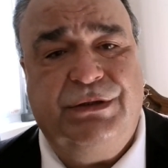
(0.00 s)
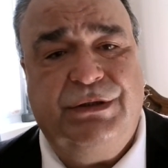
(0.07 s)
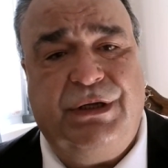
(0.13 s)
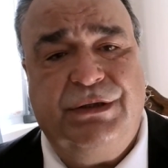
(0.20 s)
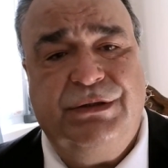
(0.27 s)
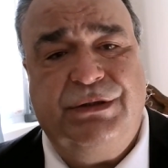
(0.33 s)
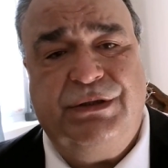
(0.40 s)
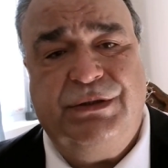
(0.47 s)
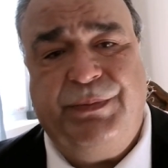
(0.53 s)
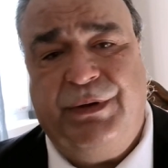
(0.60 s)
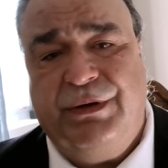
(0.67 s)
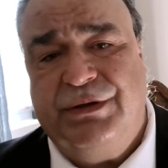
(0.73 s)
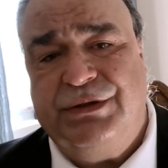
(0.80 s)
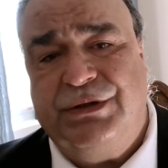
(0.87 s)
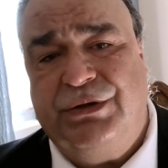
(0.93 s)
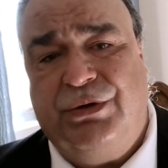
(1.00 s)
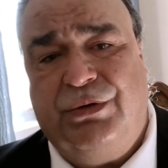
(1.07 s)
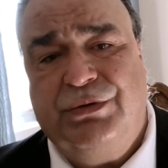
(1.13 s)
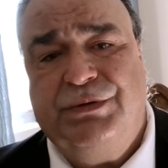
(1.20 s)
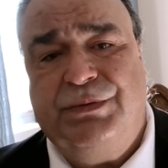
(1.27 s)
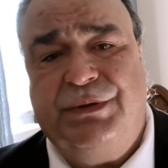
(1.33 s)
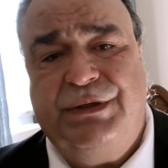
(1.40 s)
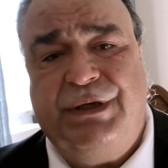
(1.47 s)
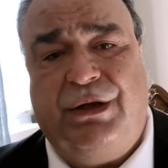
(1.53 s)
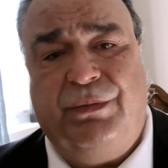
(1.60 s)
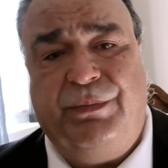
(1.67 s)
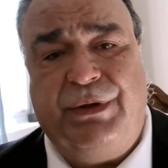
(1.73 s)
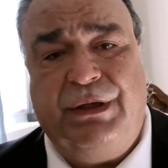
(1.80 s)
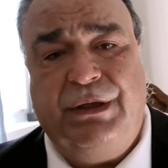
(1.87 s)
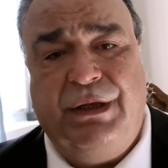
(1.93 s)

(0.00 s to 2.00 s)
because the spirits and ghosts would tell me.